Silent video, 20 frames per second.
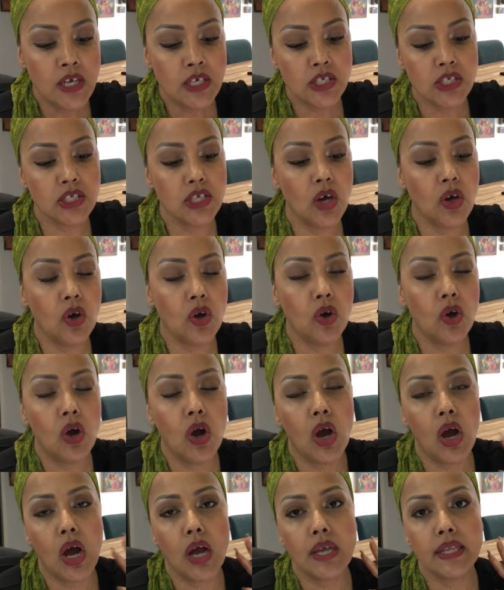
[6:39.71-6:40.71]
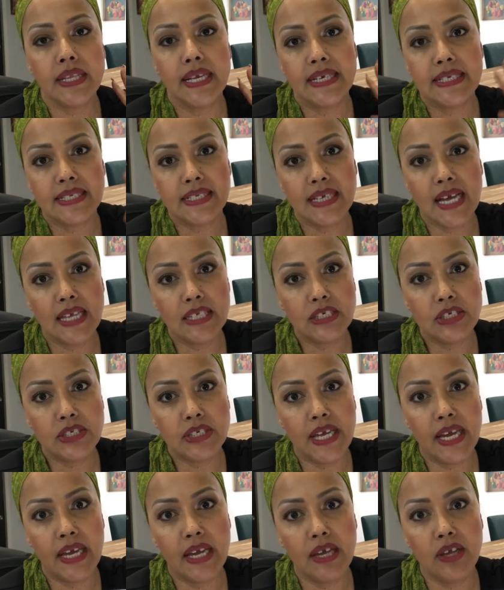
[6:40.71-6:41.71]
So the
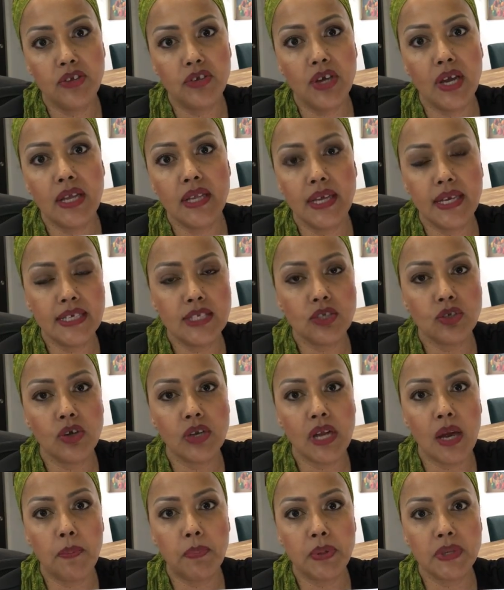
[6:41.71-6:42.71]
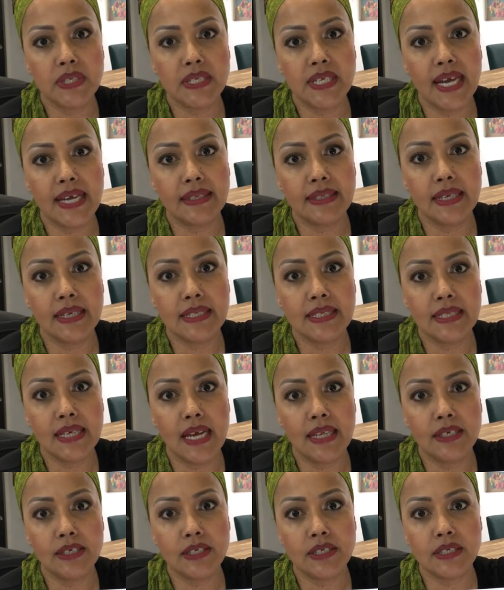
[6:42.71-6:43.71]
seller's agent is going to protect the
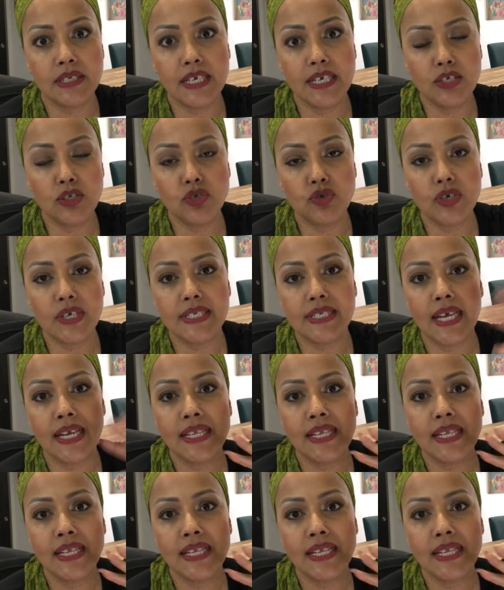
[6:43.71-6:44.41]
seller's interest,